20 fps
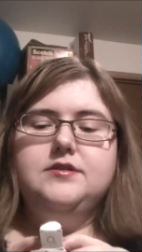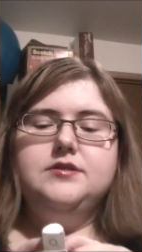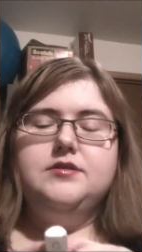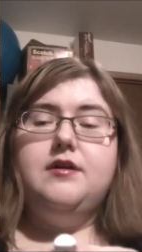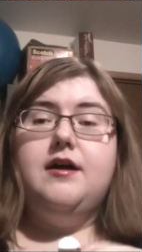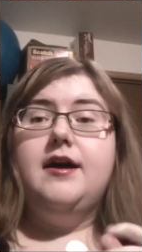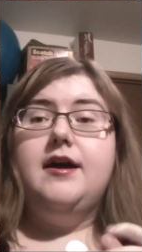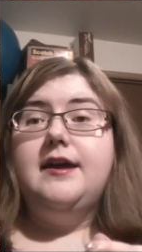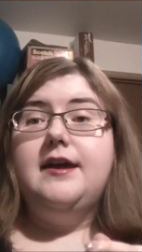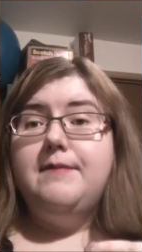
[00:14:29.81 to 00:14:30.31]

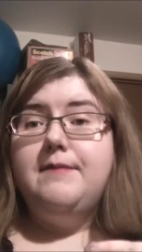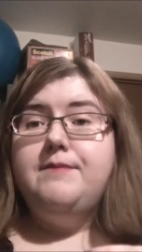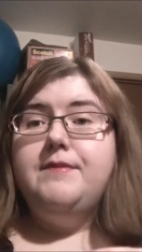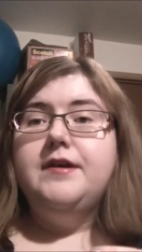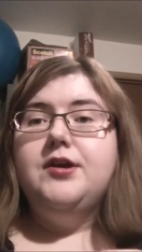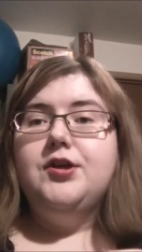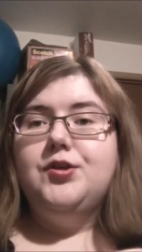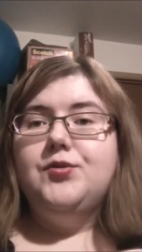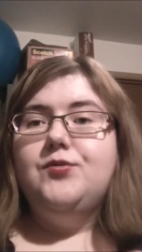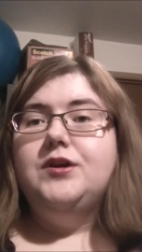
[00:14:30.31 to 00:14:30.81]
So I kept
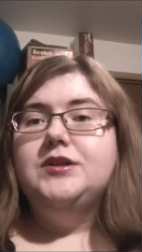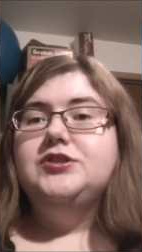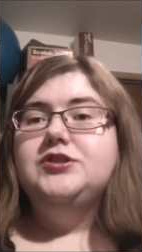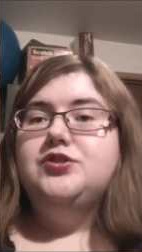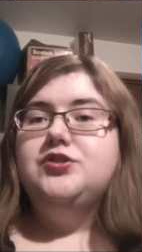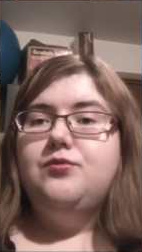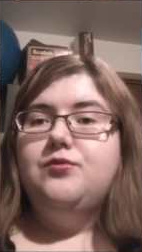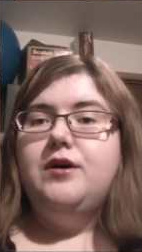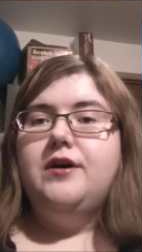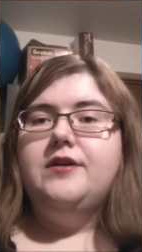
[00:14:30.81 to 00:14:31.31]
my other one,
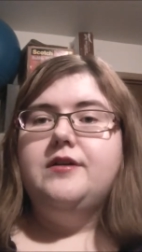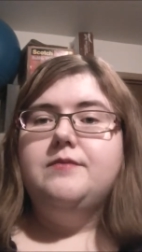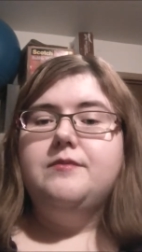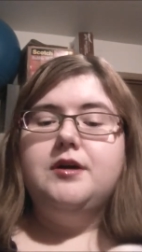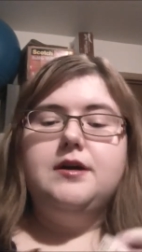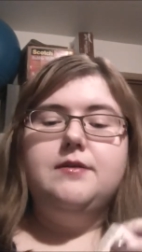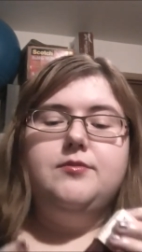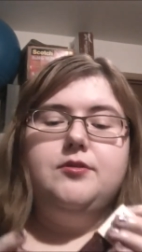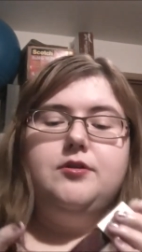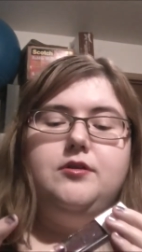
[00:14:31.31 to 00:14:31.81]
to water
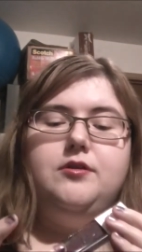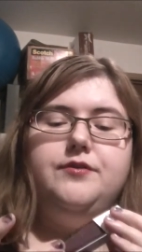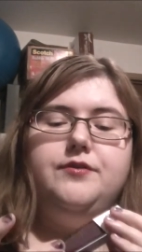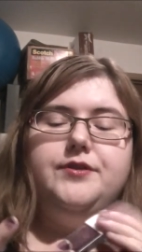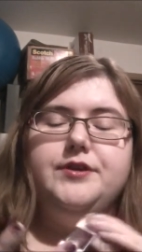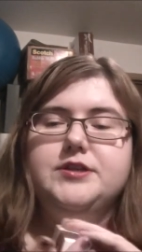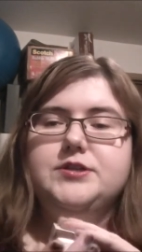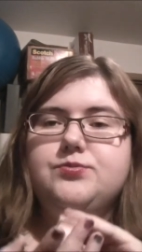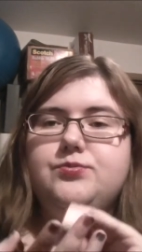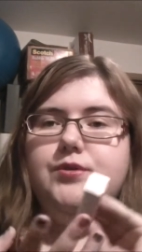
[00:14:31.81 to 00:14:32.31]
marble.
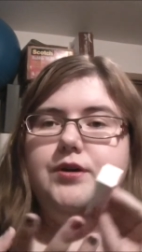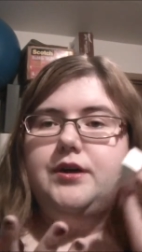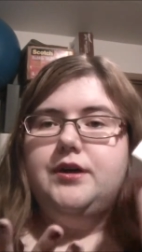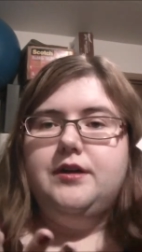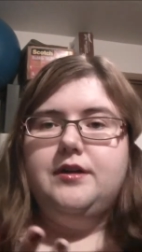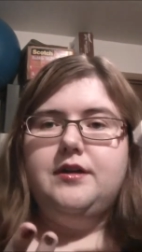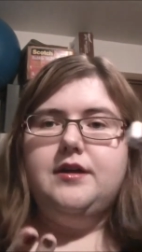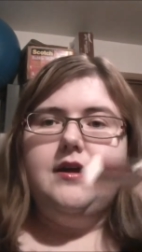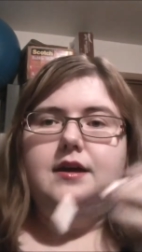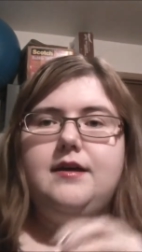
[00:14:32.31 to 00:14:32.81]
This
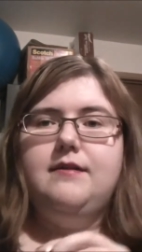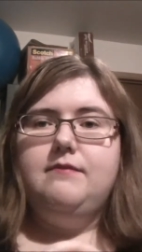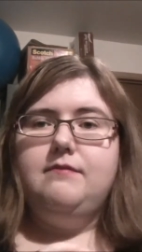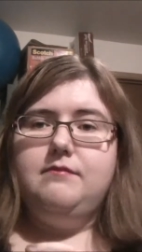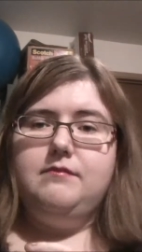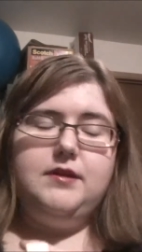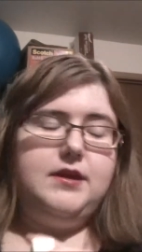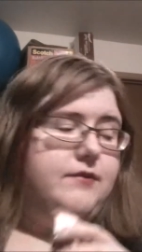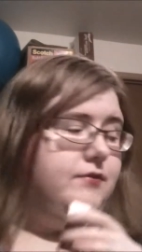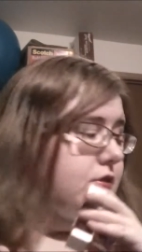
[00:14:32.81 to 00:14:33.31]
one I'm